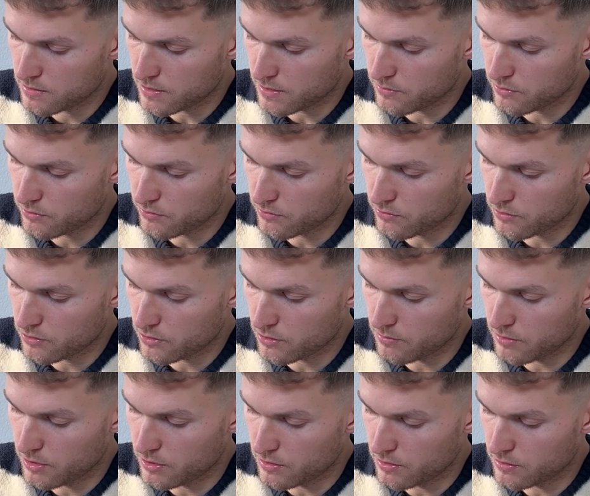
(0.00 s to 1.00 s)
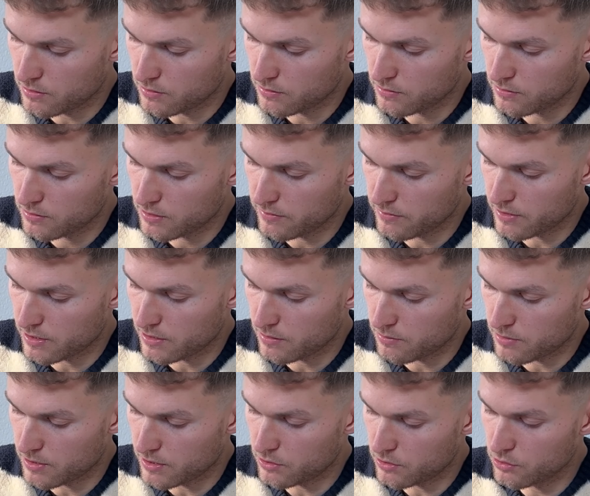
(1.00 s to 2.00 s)
times 4 meter divided
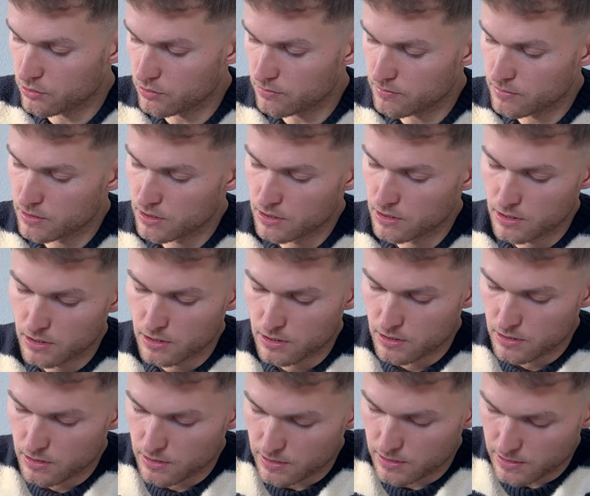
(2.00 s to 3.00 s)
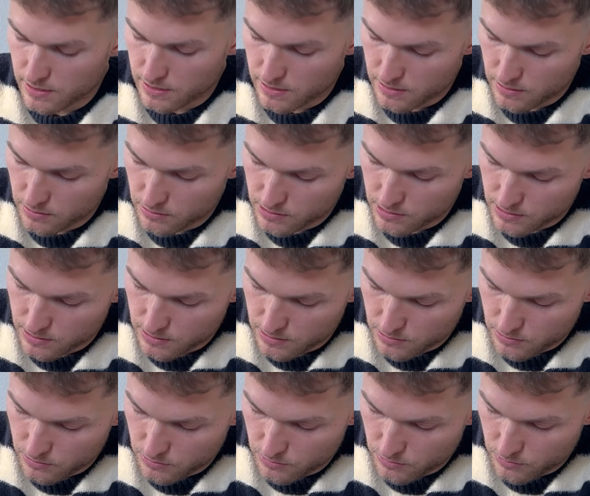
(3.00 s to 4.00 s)
by 2, and
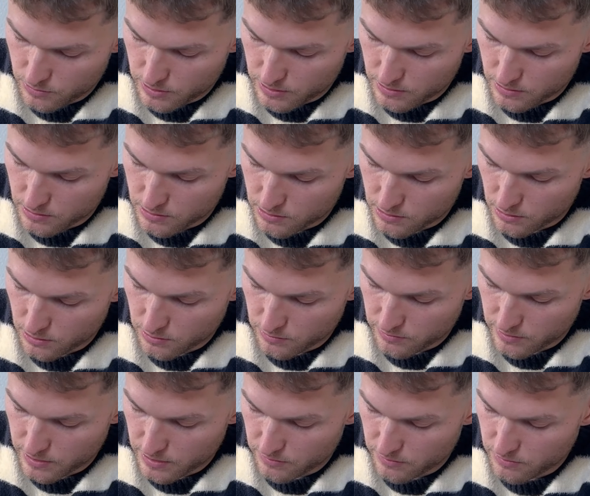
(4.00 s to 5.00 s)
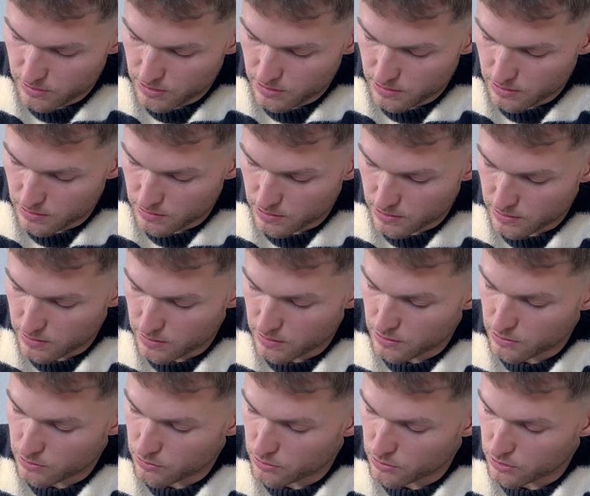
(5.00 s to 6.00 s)
we can solve AV, and that
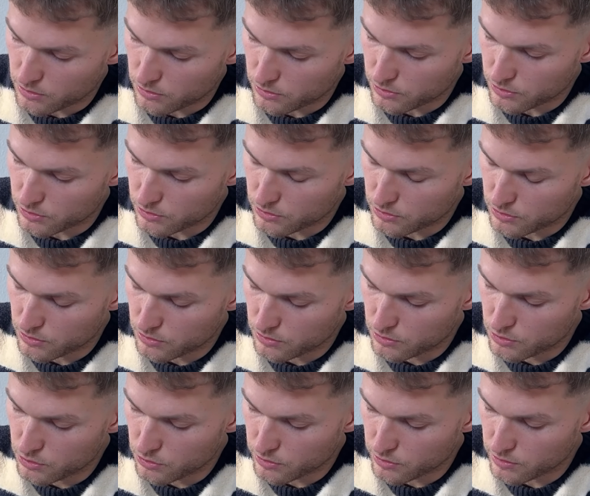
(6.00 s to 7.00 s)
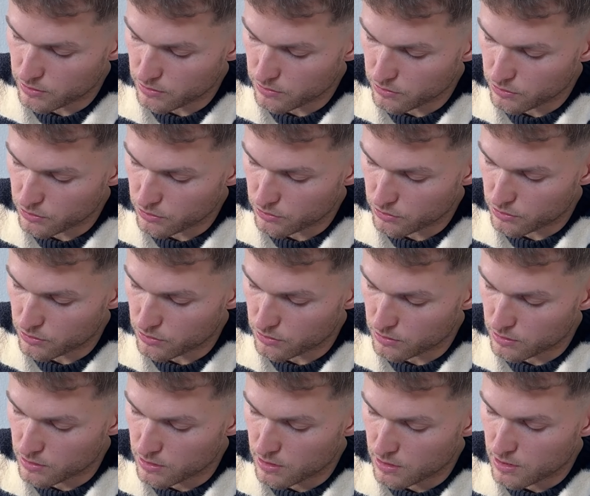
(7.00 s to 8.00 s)
equals 2
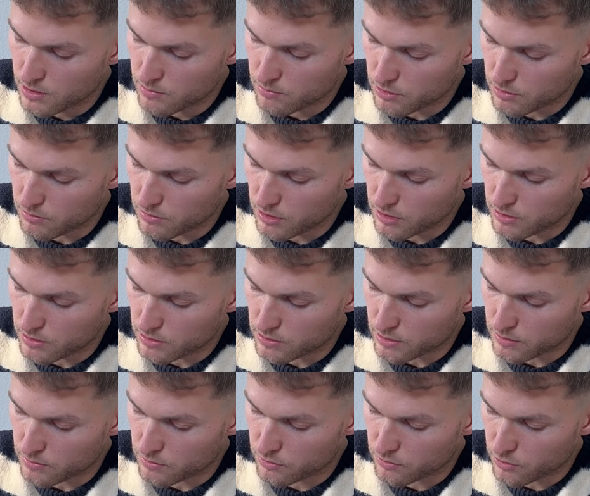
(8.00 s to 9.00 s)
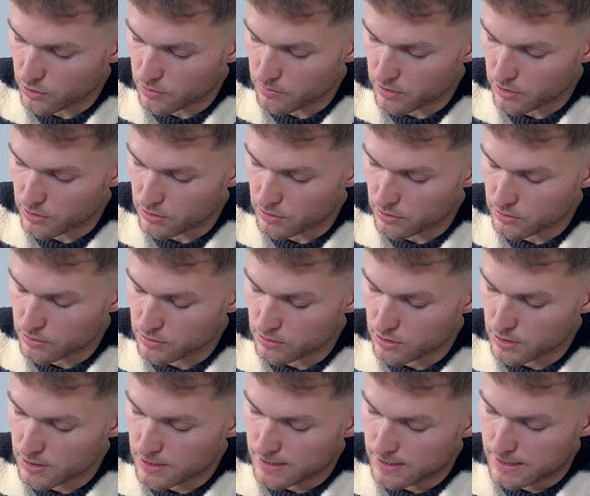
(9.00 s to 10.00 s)
kilonewton per meter times 4 meters.
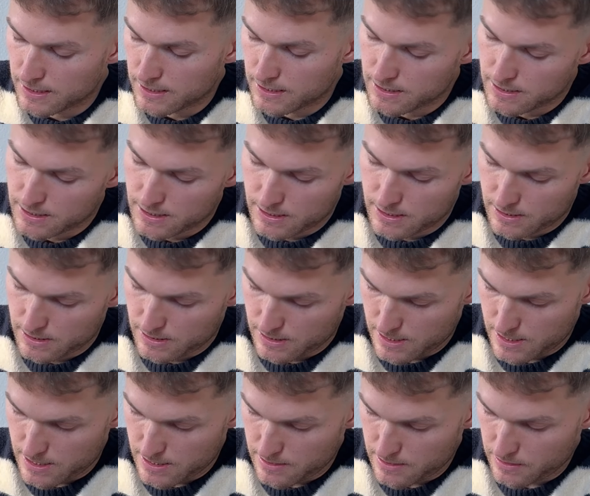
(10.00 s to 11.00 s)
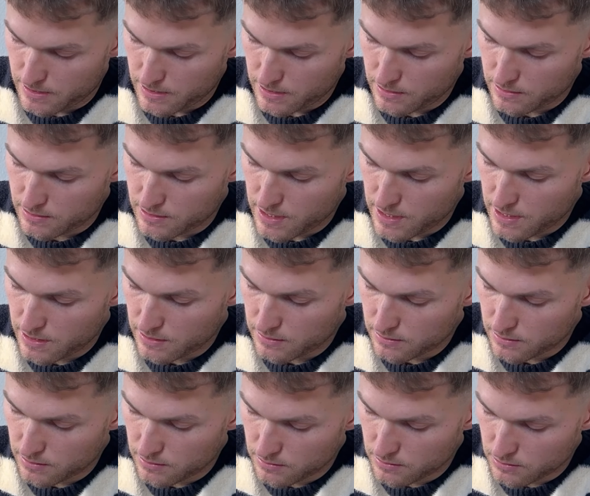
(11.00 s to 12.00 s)
That is
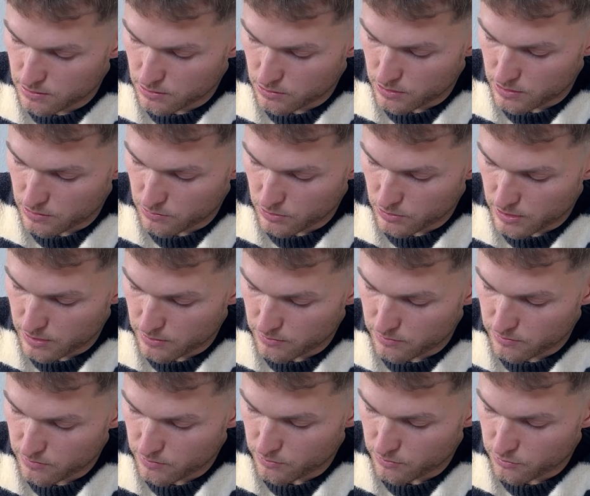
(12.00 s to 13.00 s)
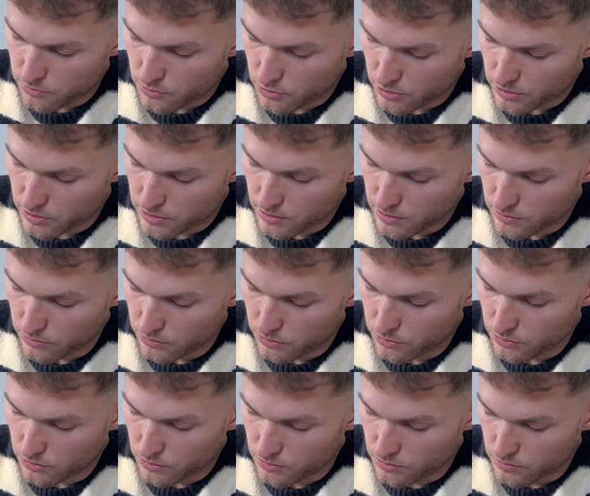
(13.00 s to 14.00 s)
8, so then we have 4
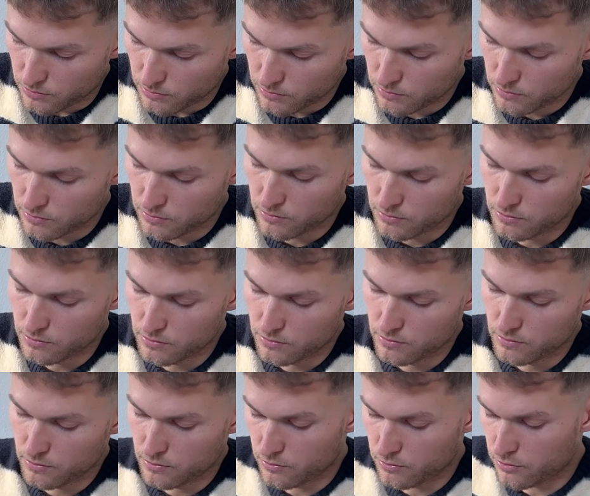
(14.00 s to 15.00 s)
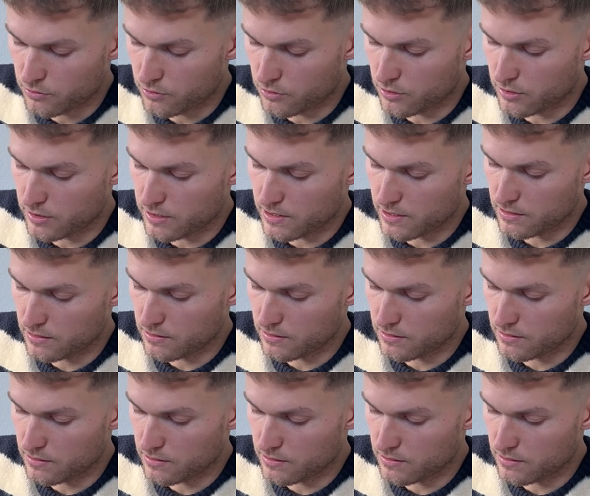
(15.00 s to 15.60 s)
kilonewton for